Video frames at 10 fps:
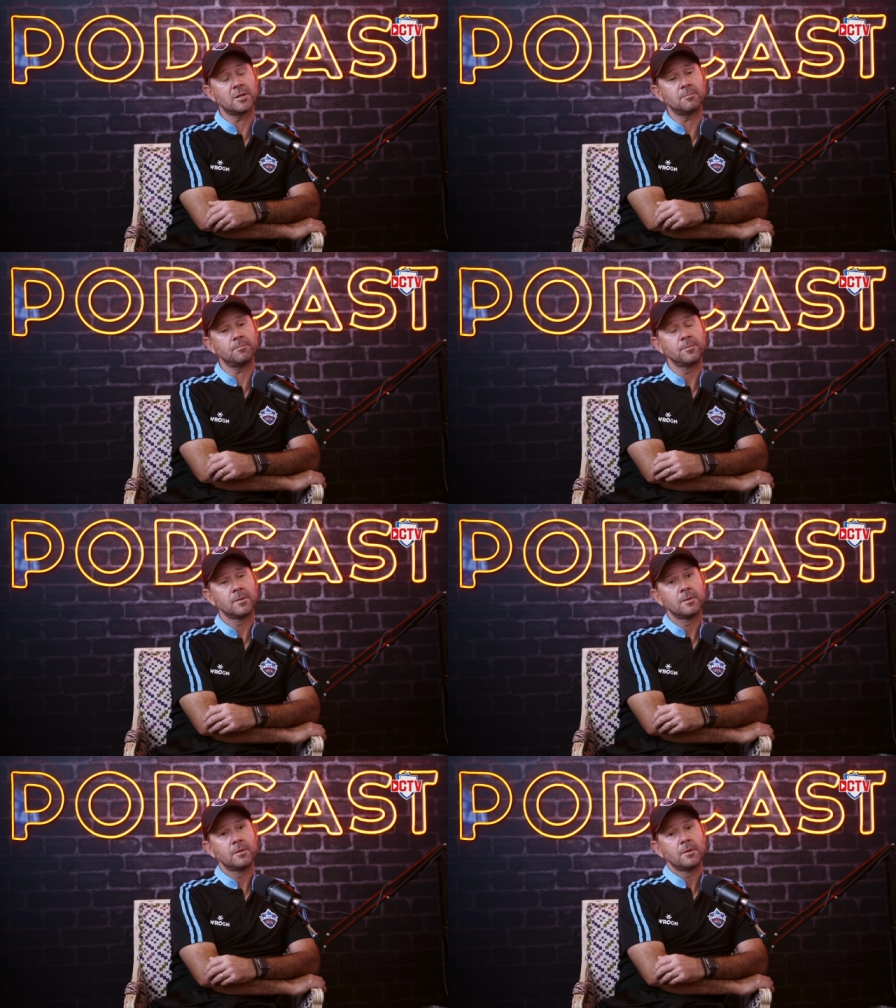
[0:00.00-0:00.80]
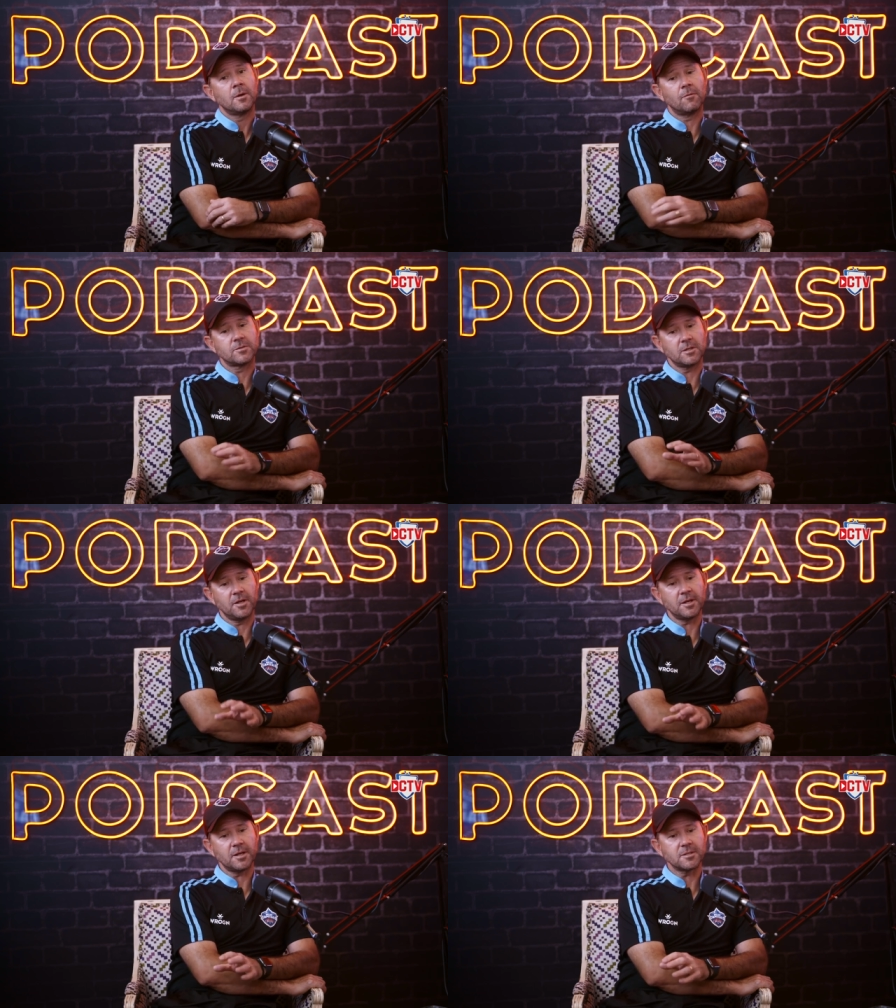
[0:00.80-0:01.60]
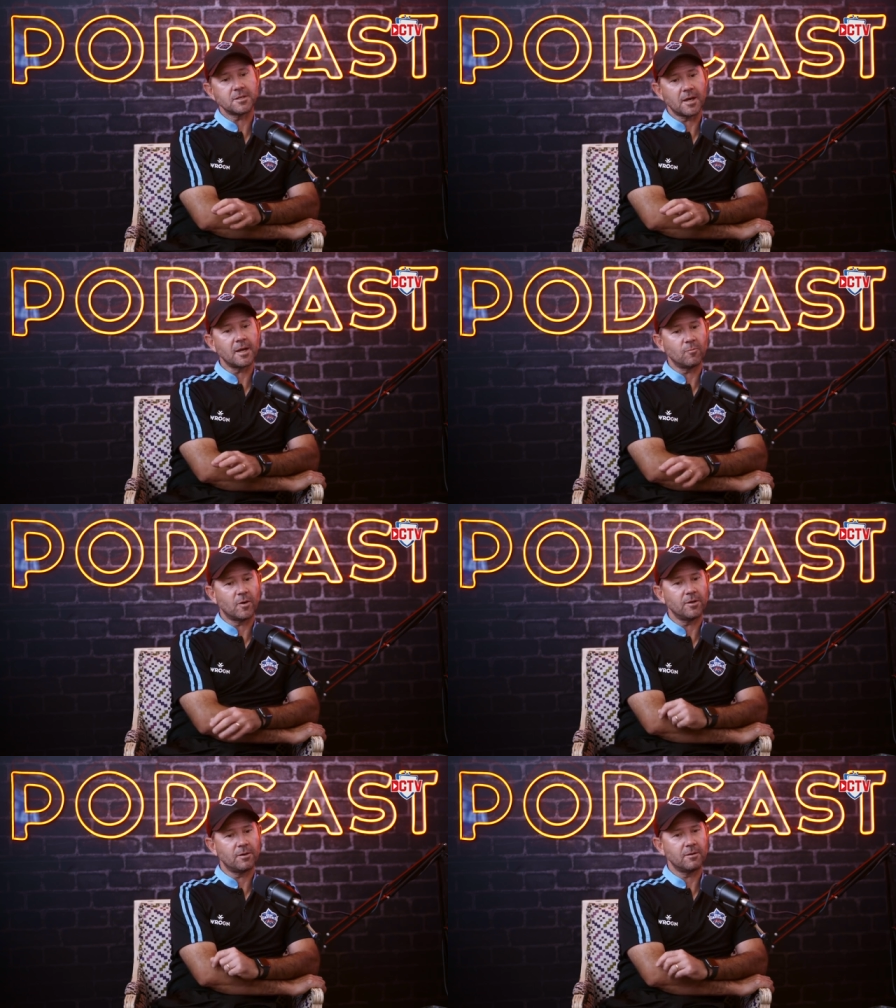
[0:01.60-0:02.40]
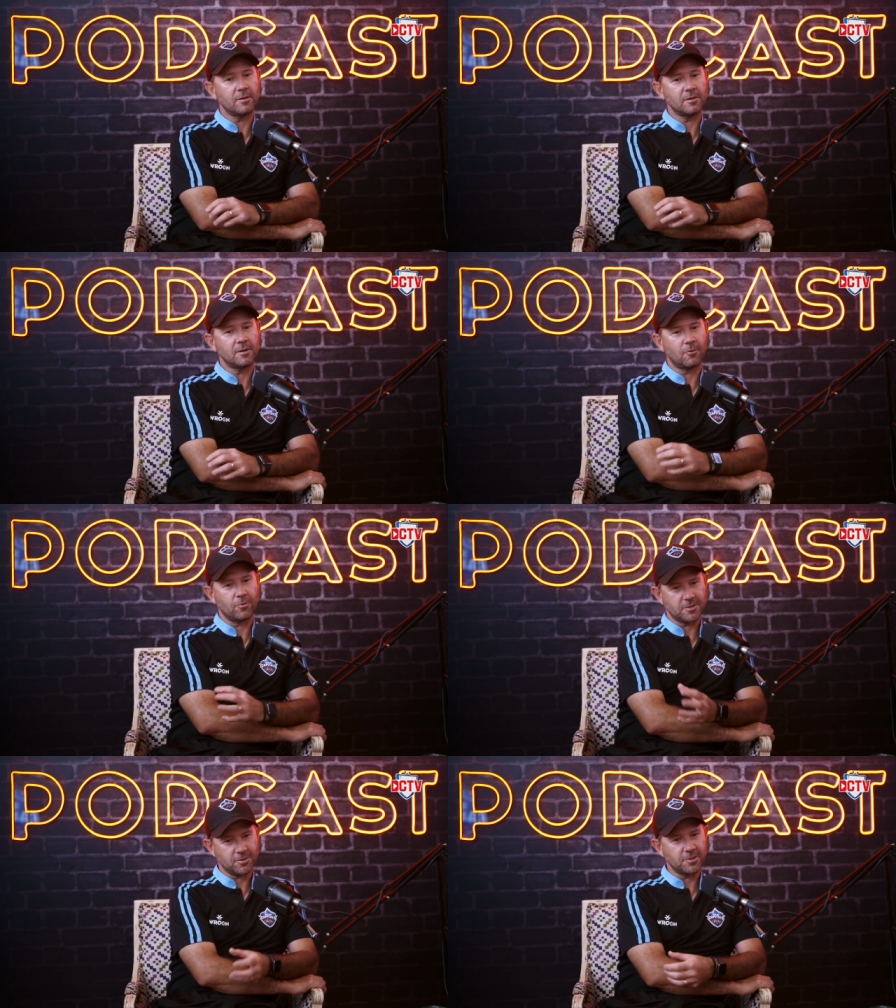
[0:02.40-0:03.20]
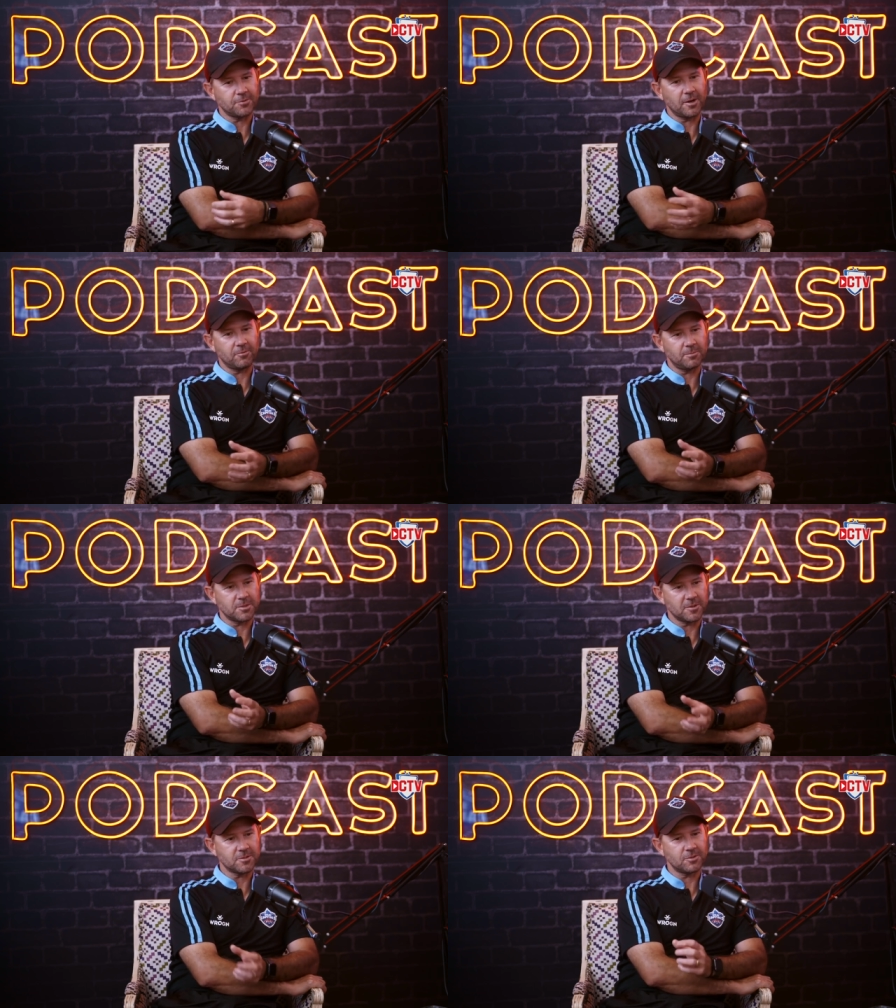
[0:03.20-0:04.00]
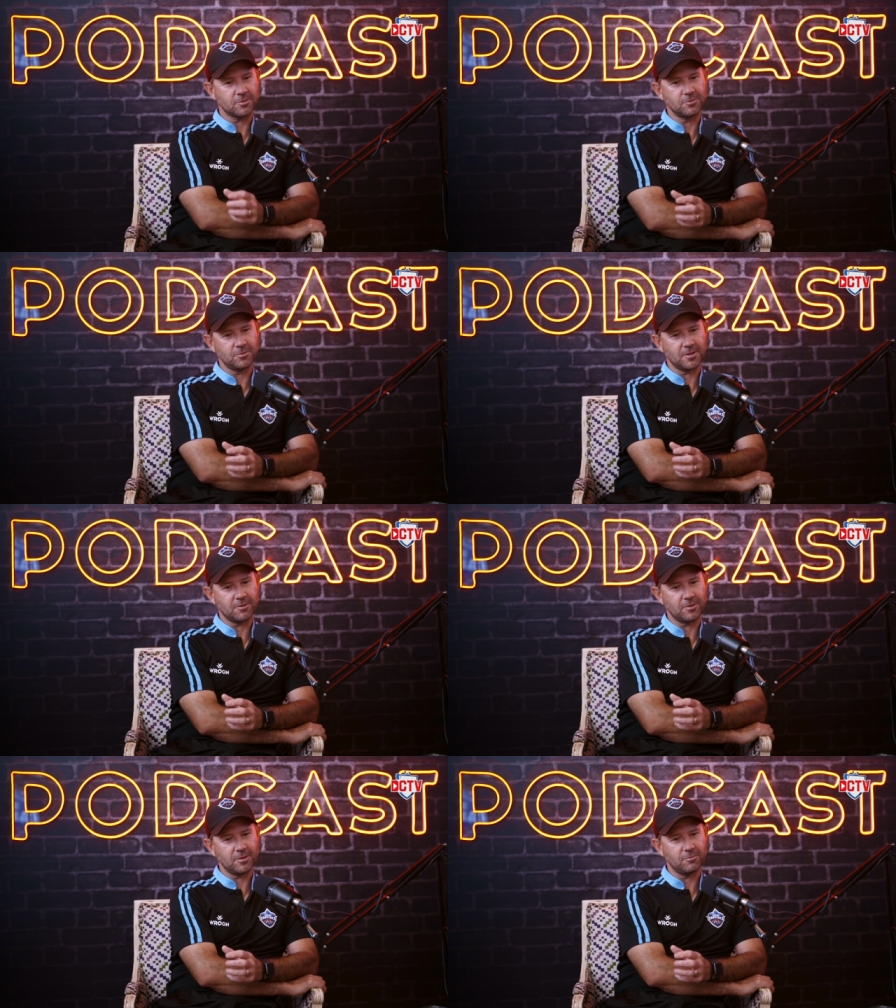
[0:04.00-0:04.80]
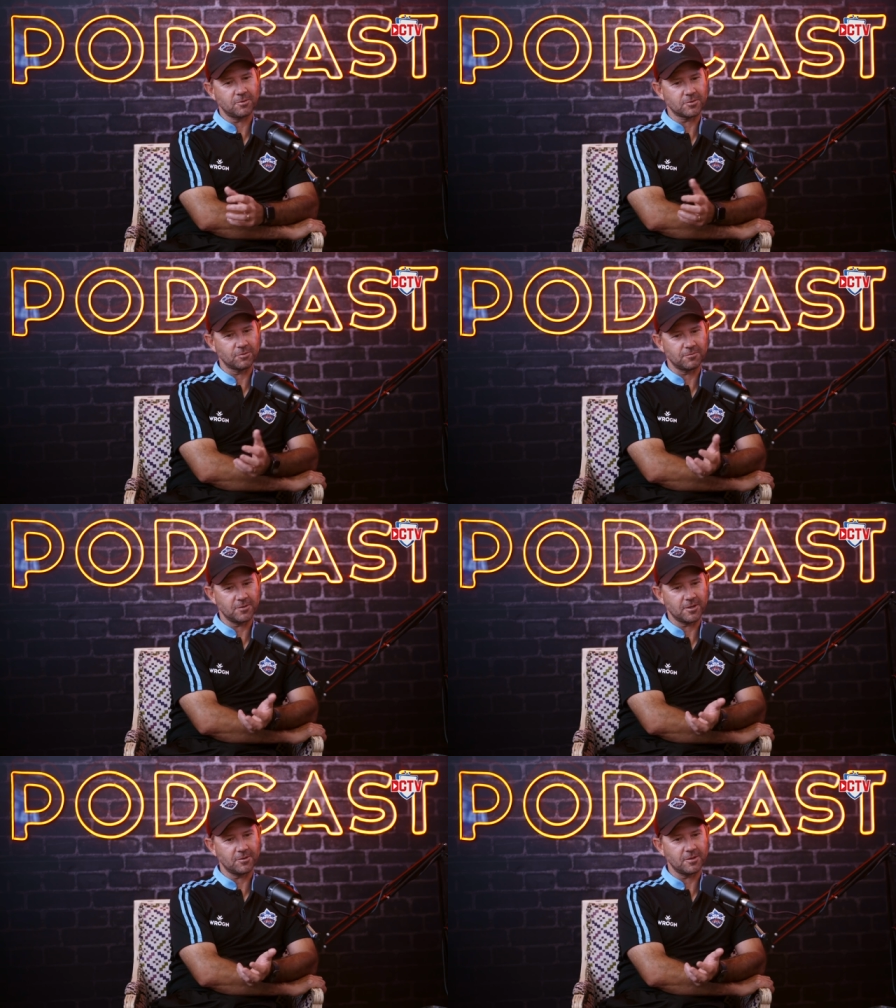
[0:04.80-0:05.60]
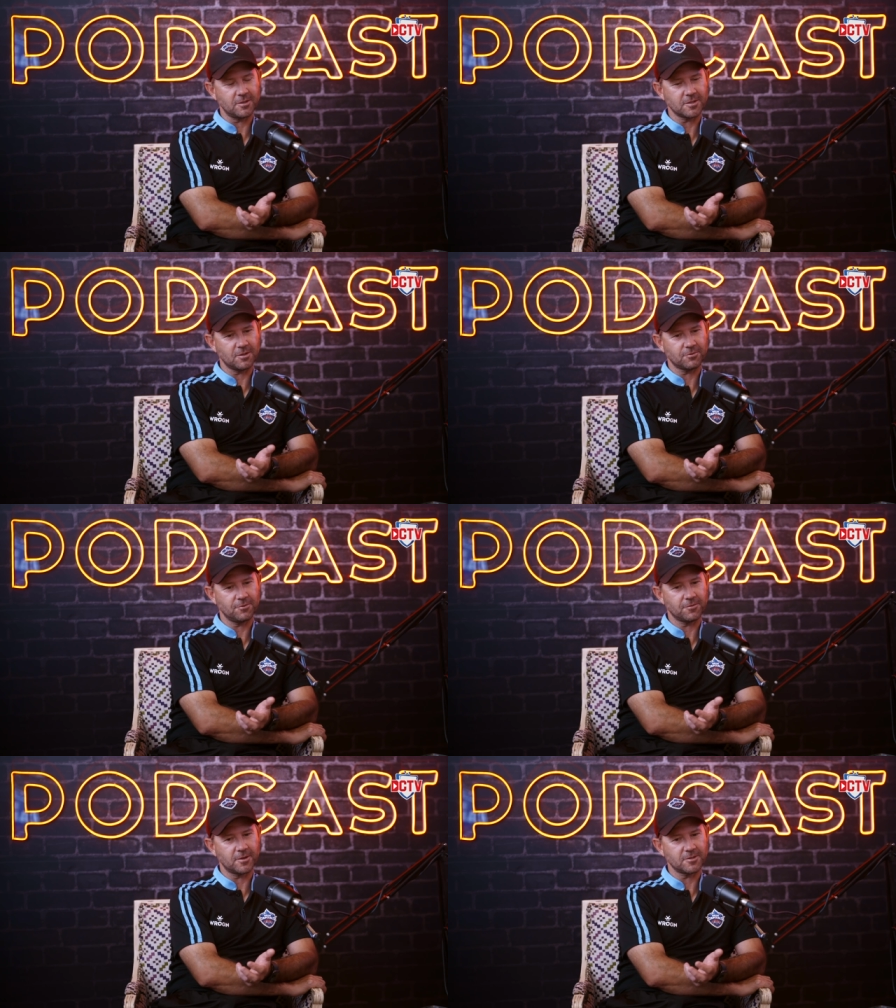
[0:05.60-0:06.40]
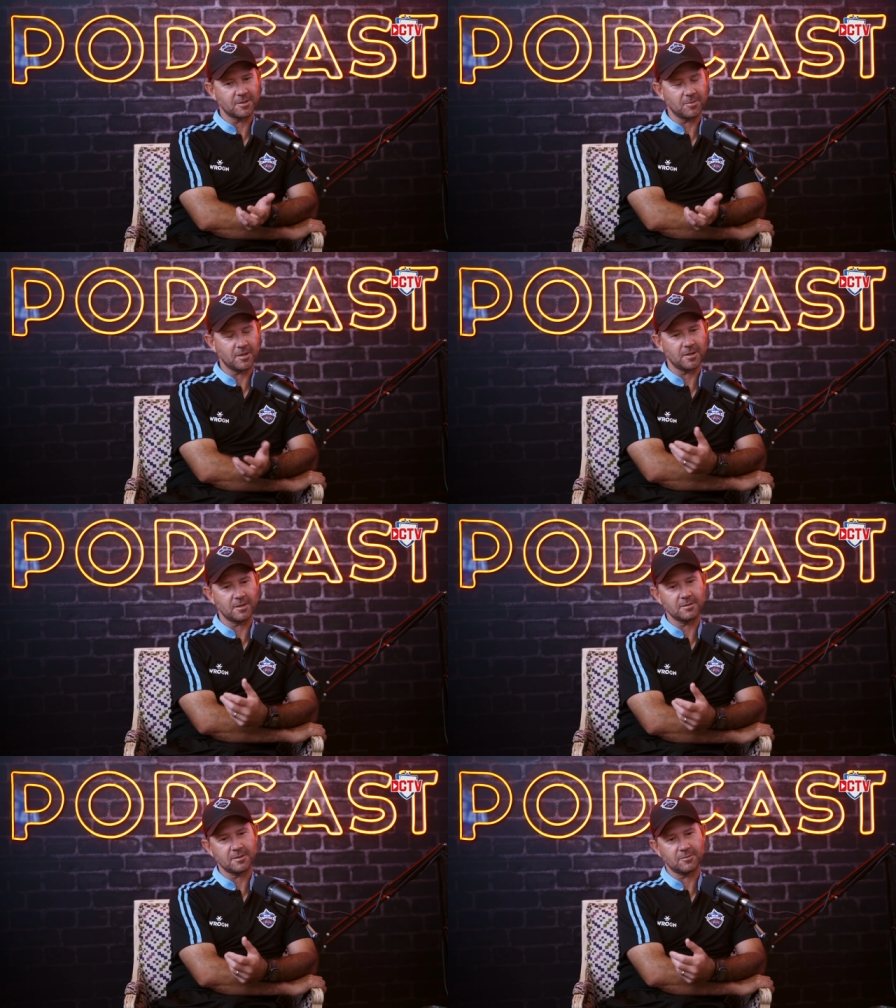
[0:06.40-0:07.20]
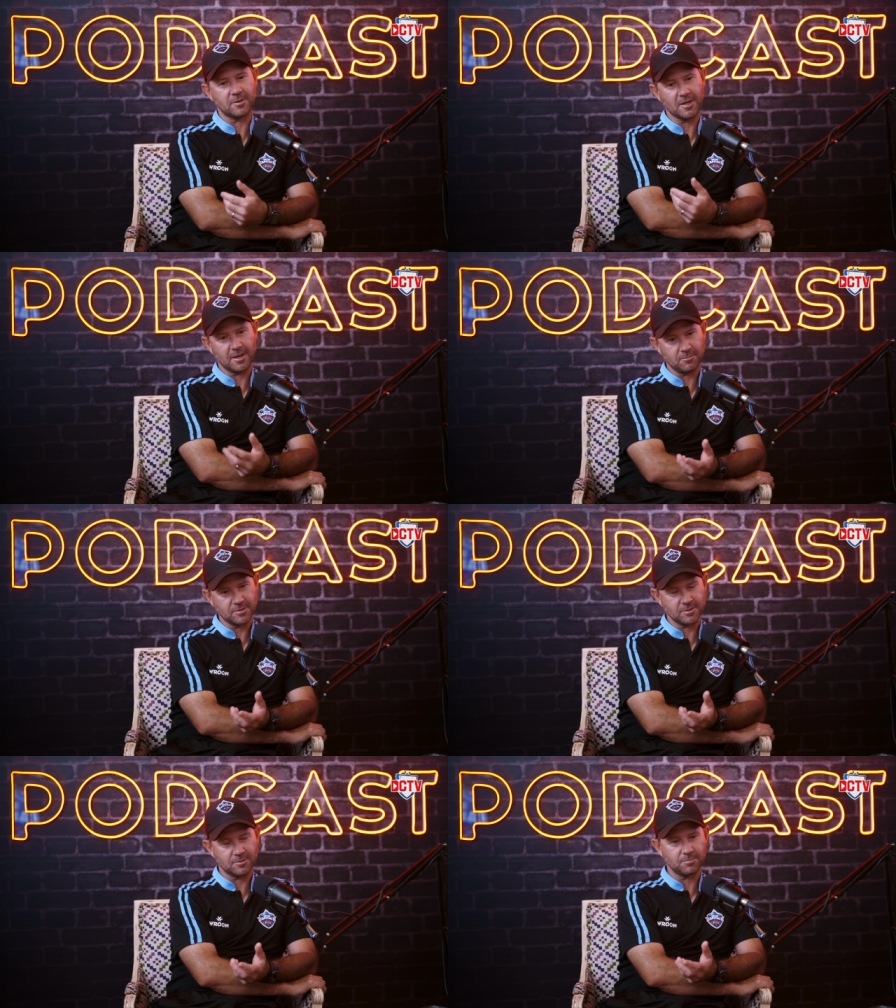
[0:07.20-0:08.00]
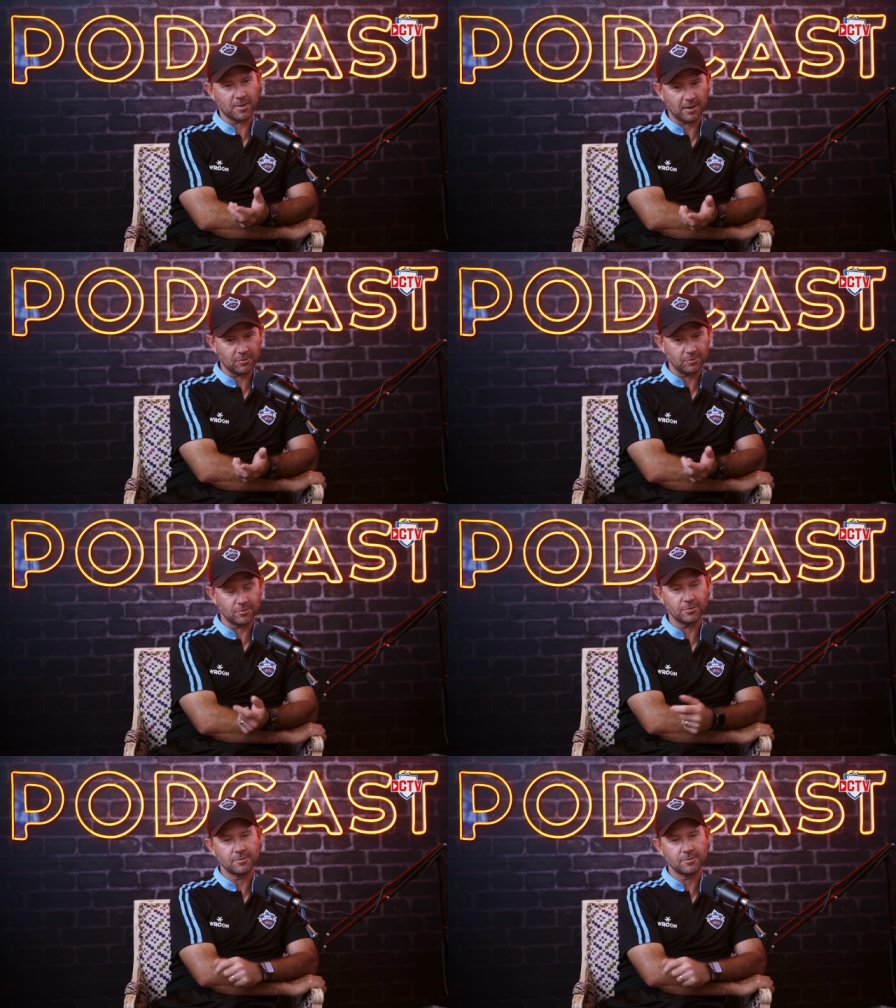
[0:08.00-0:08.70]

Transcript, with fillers: Um, obviously, leading into game one, I wanted to interact with him as much as I could. You know, we, you would have saw the video that he sent through for our team meeting. You know, he mm -hmm. came to Bangalore.